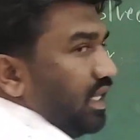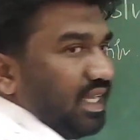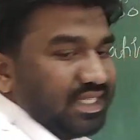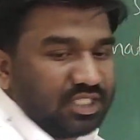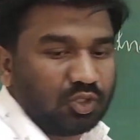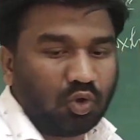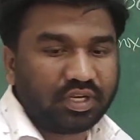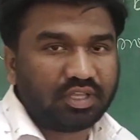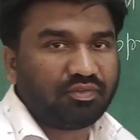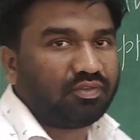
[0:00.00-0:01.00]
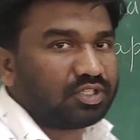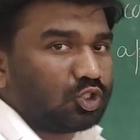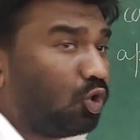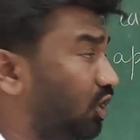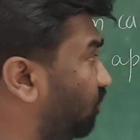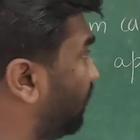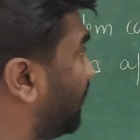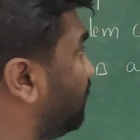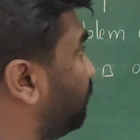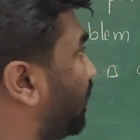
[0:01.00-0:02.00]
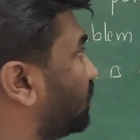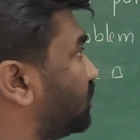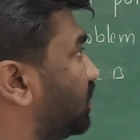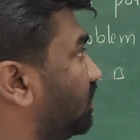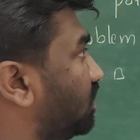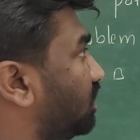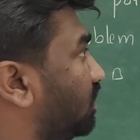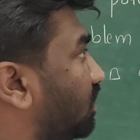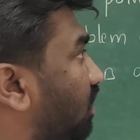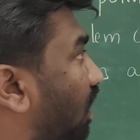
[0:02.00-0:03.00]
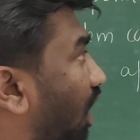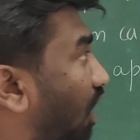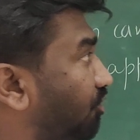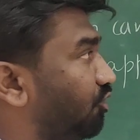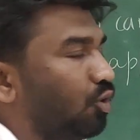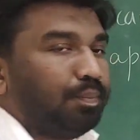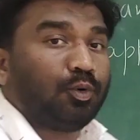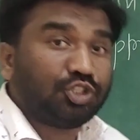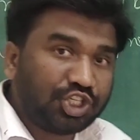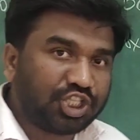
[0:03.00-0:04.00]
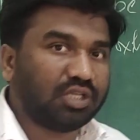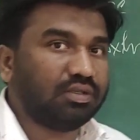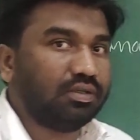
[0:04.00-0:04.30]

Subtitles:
is a slowly varying function of position.